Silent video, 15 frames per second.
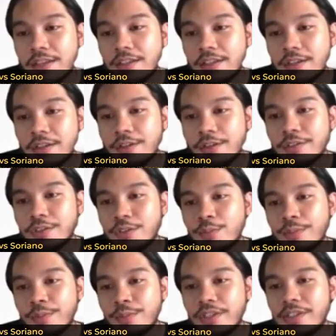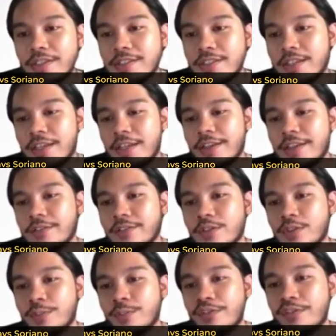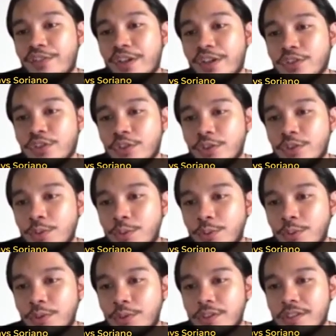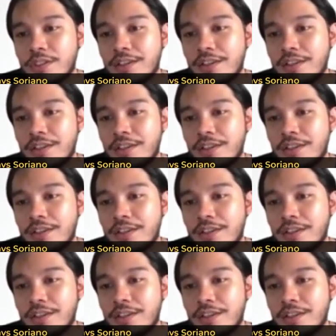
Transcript: It's super easy, super fun to use.